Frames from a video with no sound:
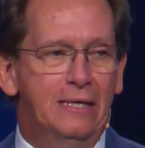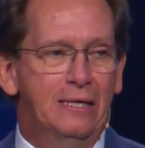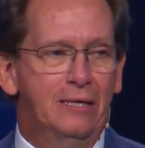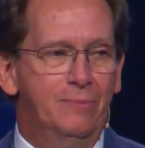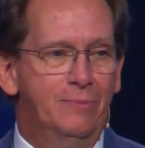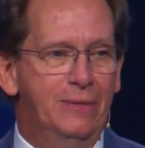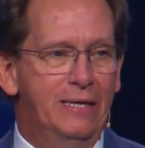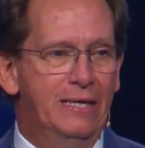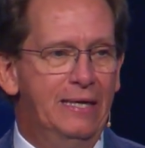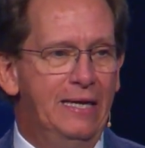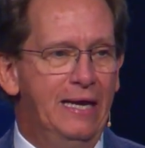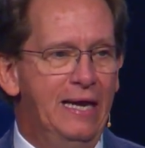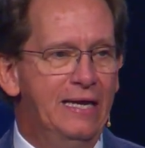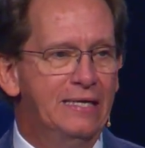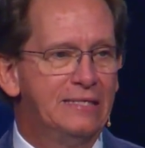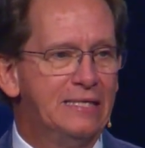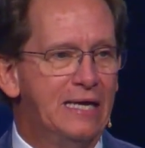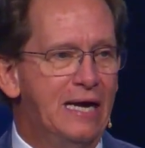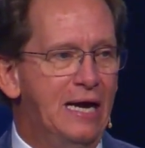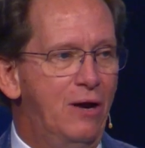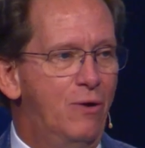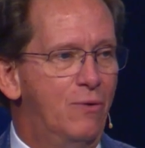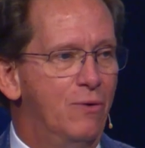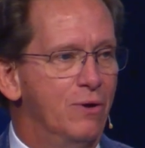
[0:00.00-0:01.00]
But it has
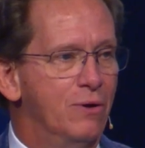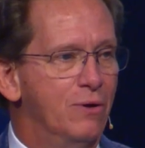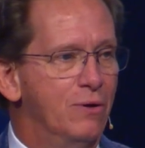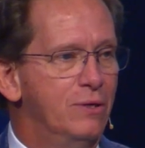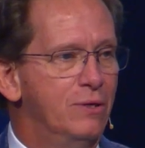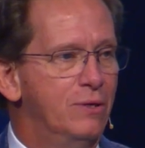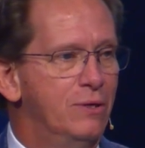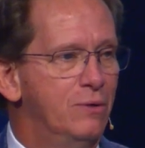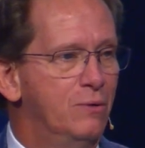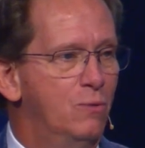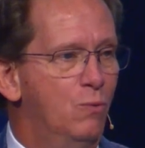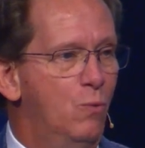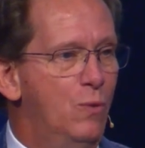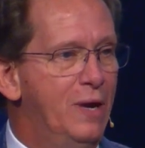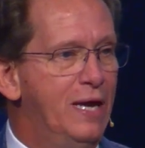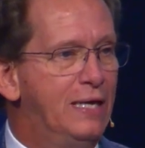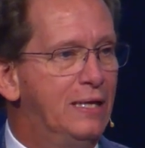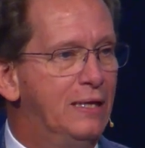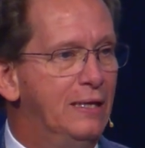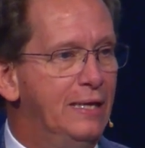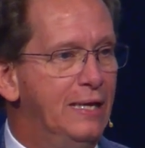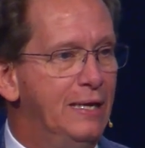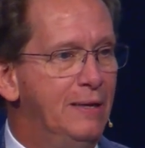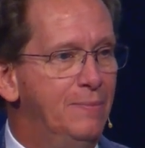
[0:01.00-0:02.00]
our
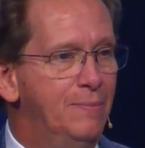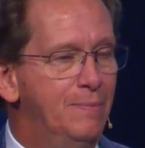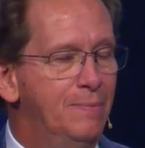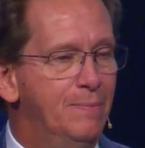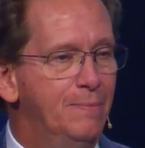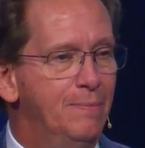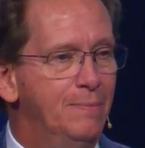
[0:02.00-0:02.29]
weekly